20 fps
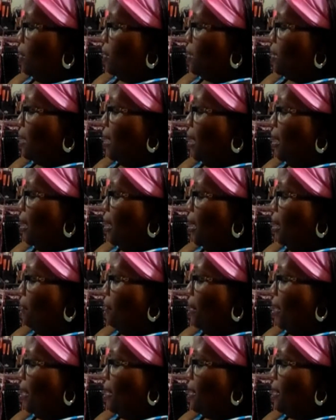
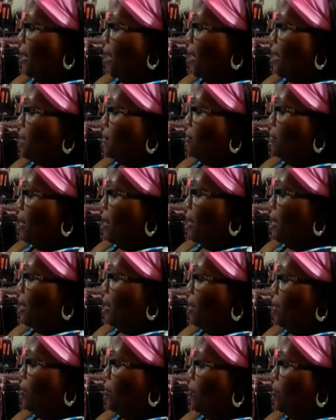satellite, but I need to ask my
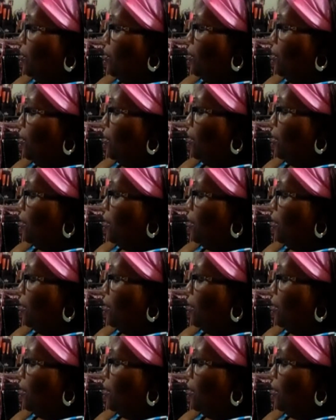landlord,